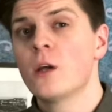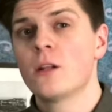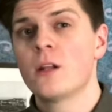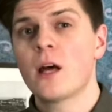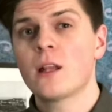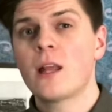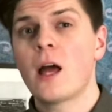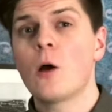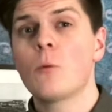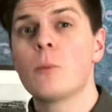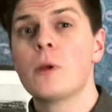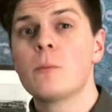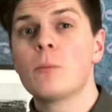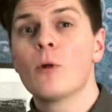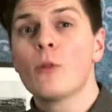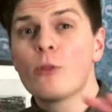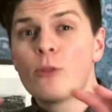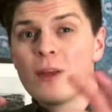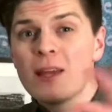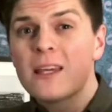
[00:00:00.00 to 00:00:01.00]
not how people
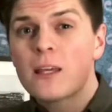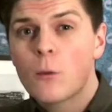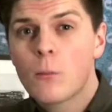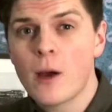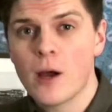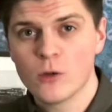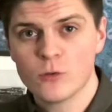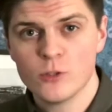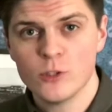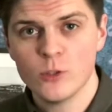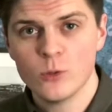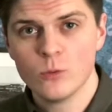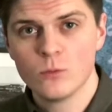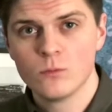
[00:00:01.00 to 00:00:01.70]
think about you.